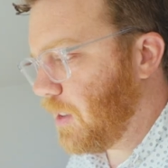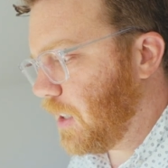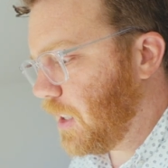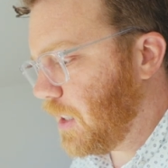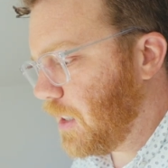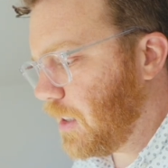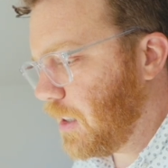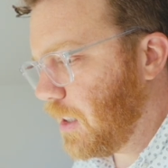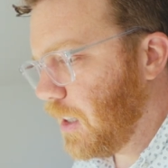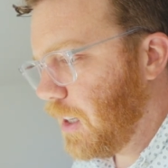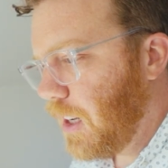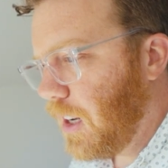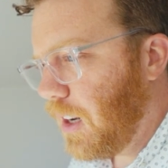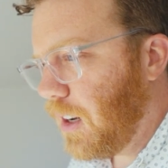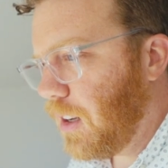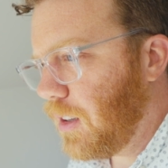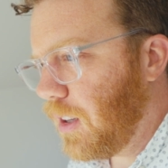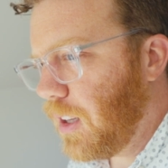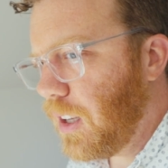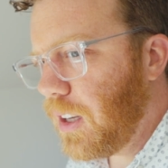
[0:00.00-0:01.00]
It's
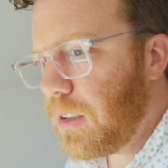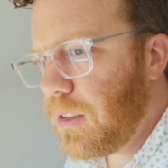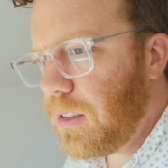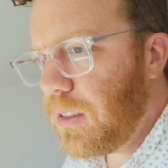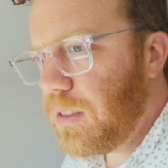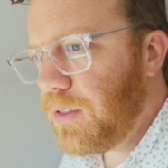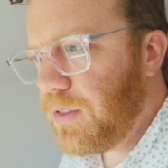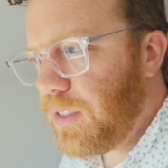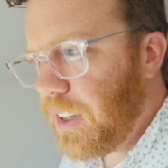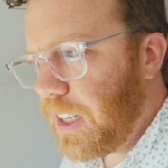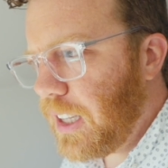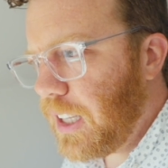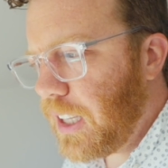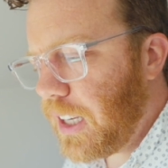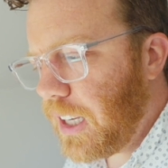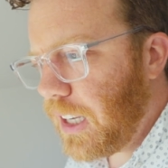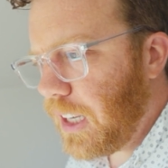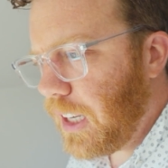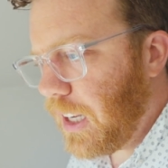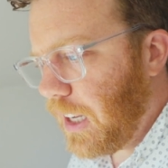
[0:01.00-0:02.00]
a little
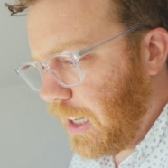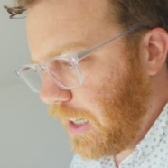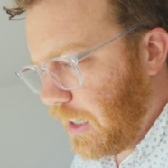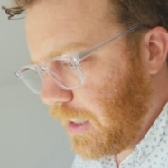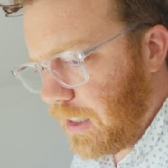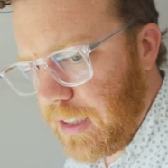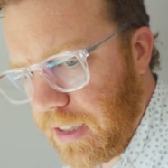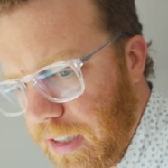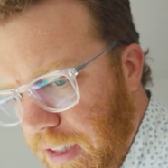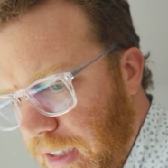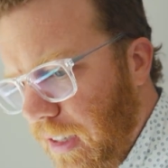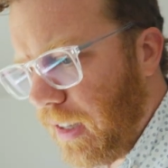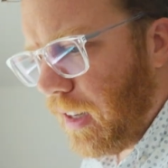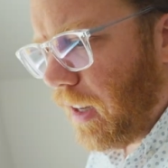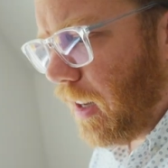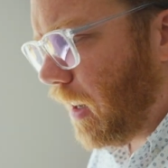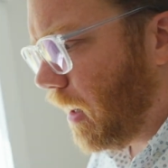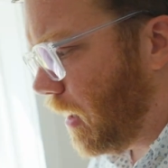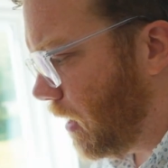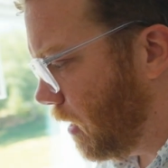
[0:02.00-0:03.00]
fiddly, and
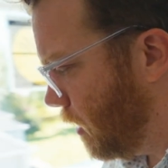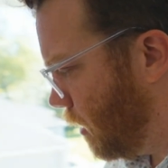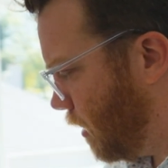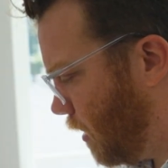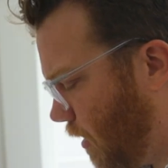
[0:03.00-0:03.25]
you